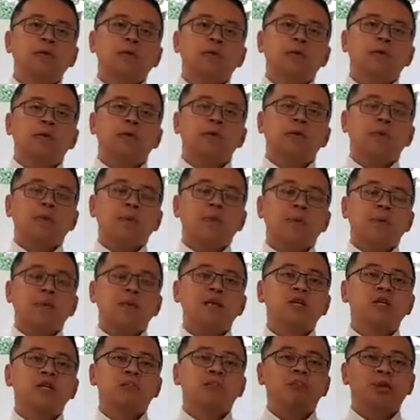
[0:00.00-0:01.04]
the
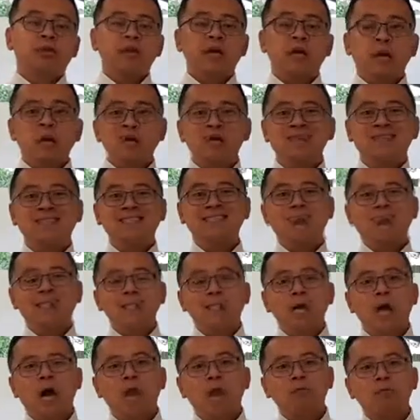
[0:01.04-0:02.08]
Spanish Modelo
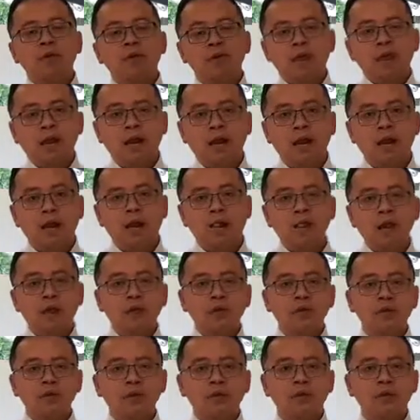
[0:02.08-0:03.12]
600
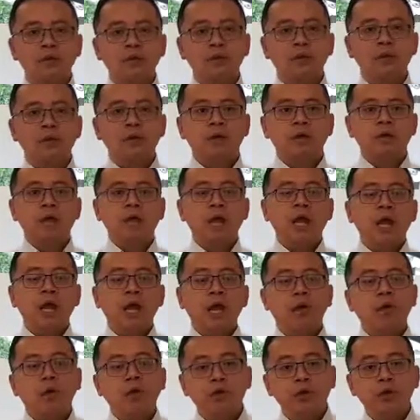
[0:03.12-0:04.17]
declaration in
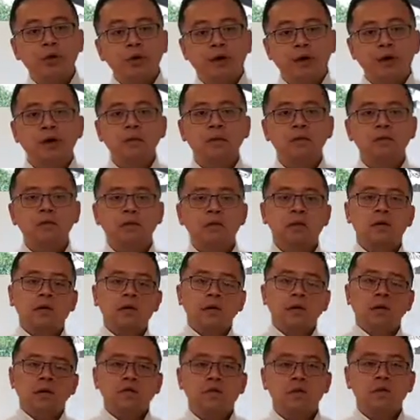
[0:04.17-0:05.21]
order
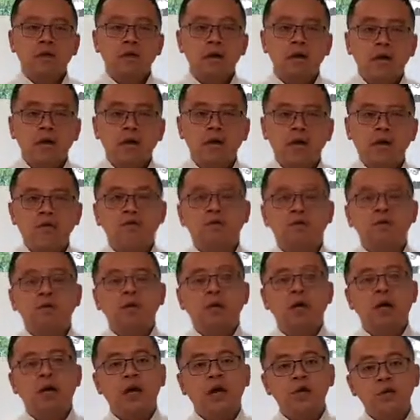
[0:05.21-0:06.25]
for the life
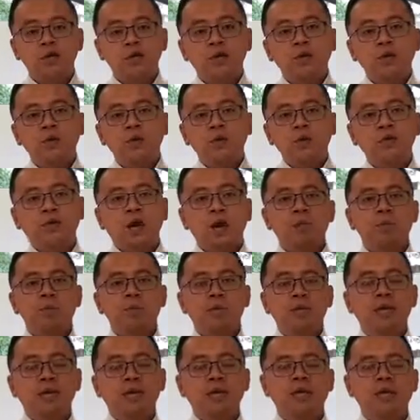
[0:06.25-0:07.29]
assurance
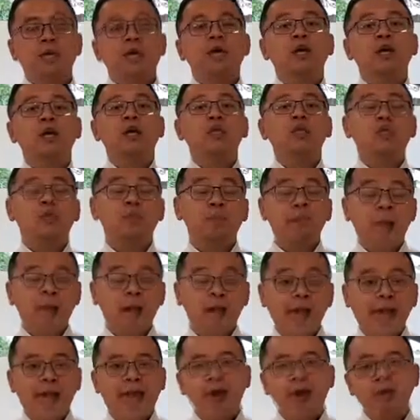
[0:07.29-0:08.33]
company to
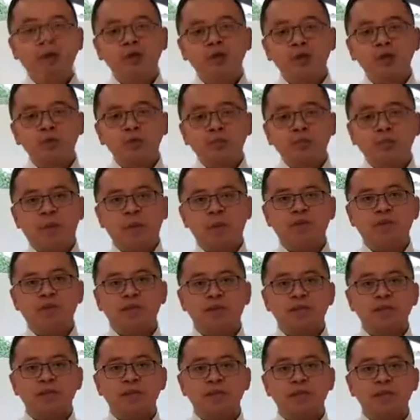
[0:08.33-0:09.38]
pay out those
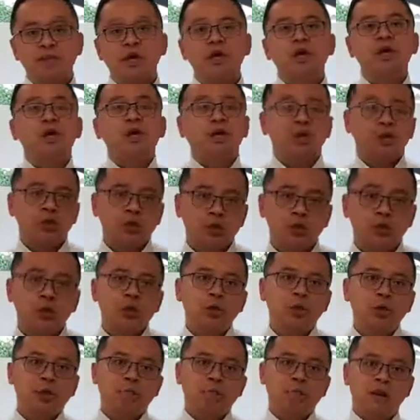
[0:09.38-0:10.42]
benefits to
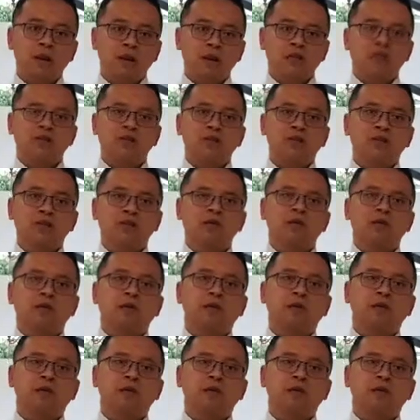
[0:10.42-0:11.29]
your beneficiary.